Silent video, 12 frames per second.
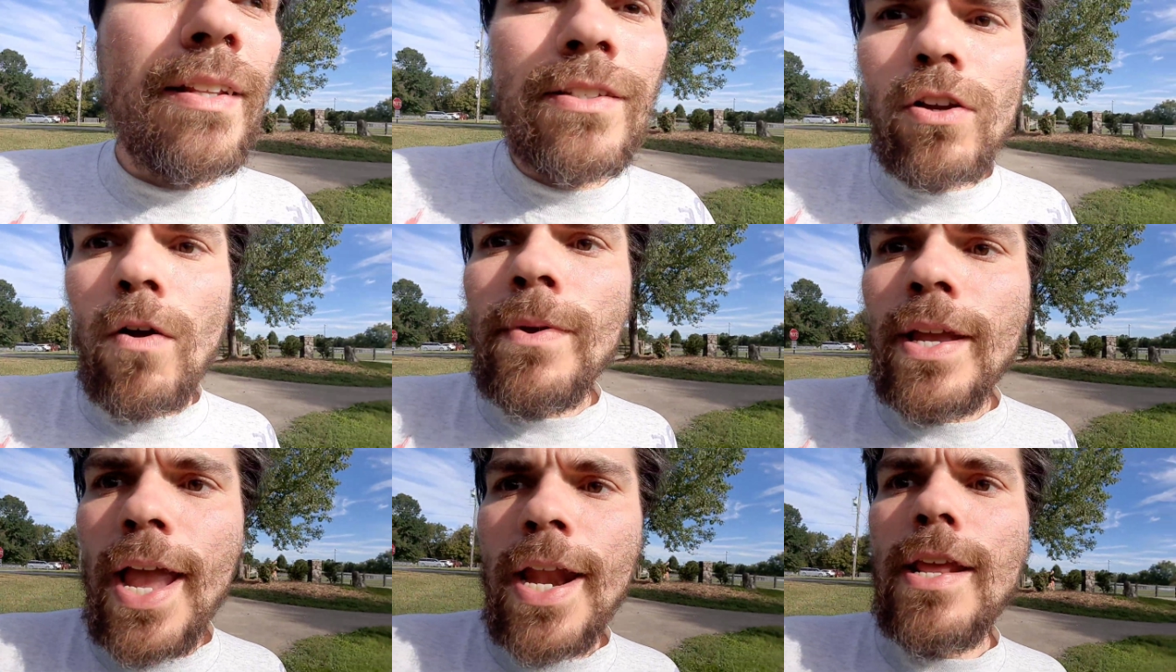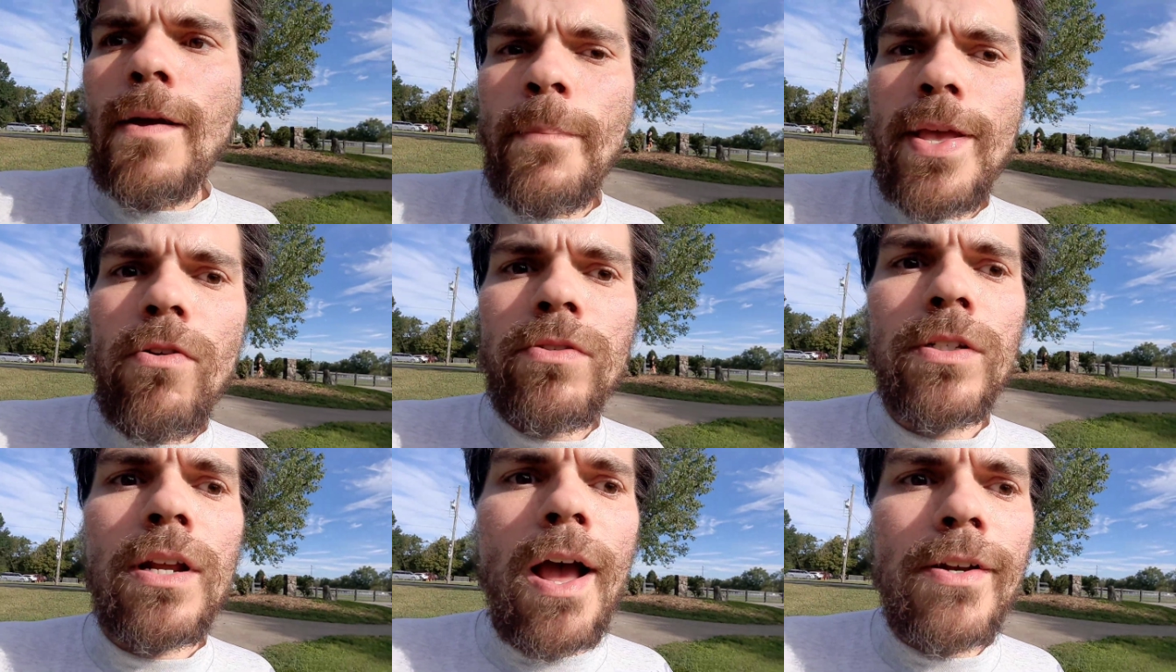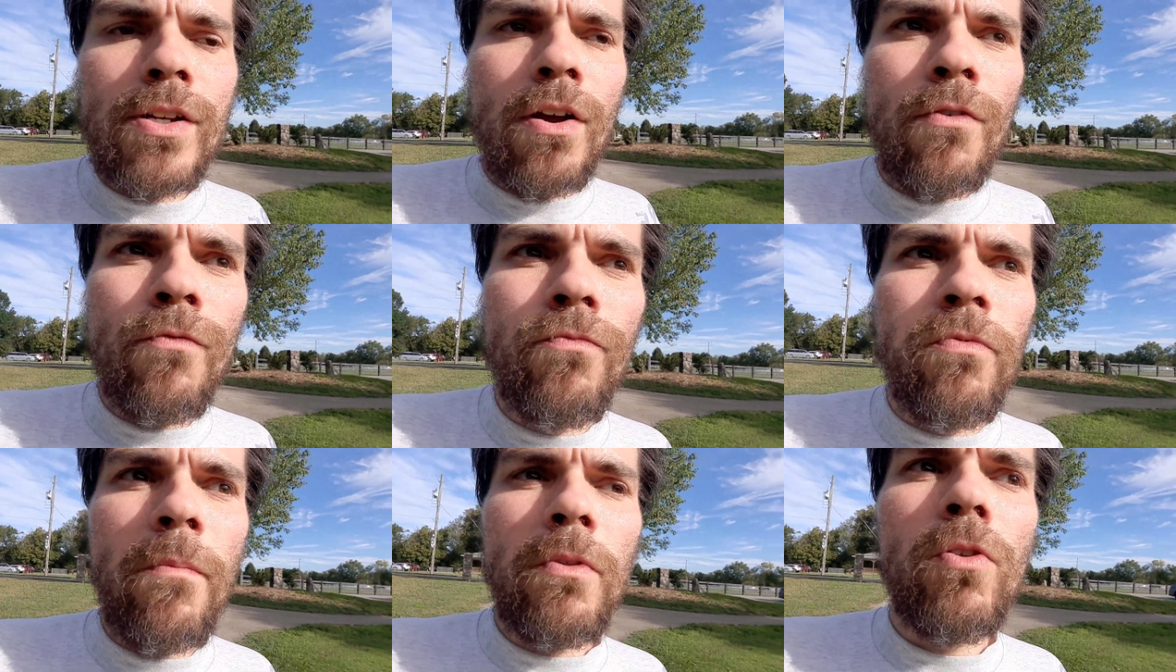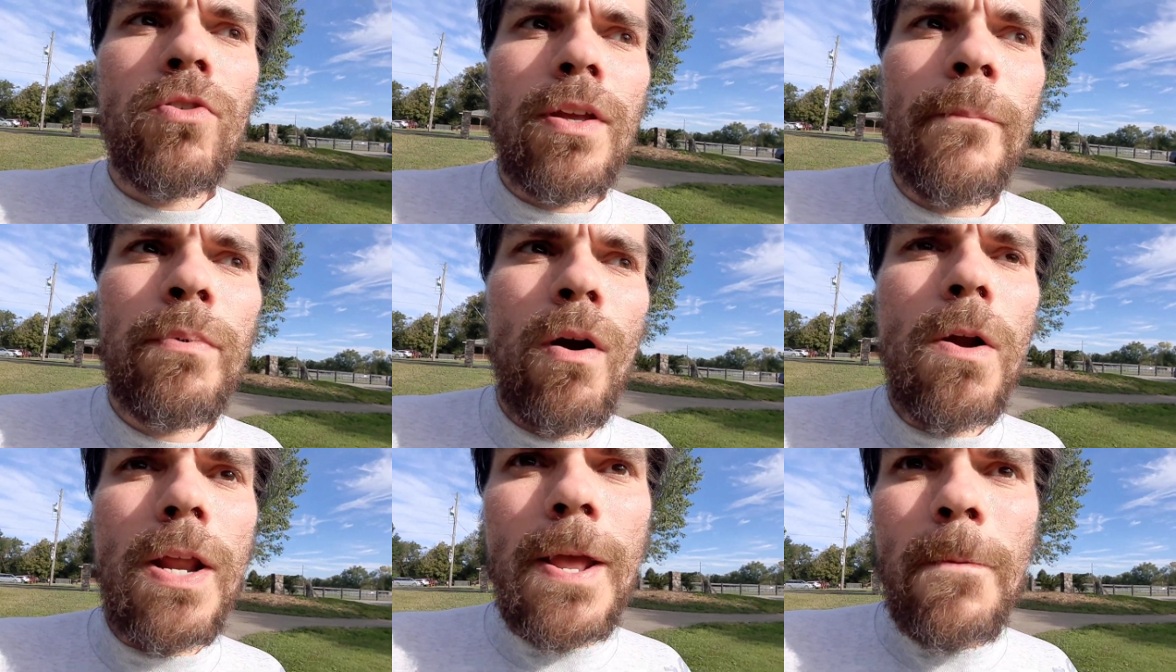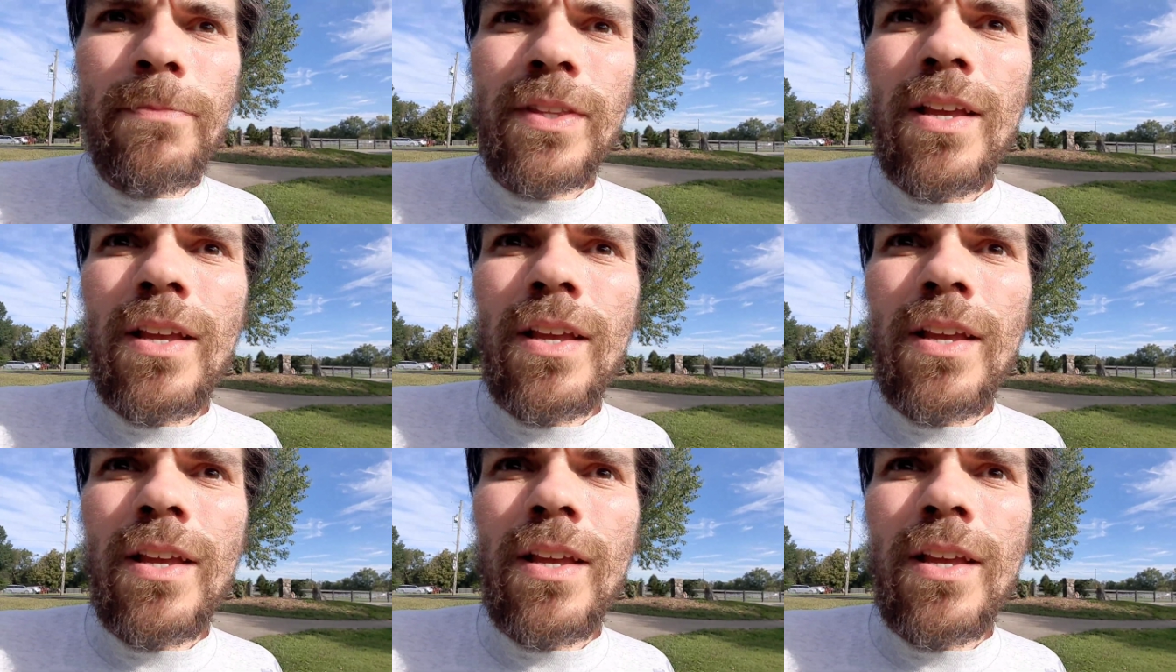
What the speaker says: and if there's going to be any appeals or not from the losing party.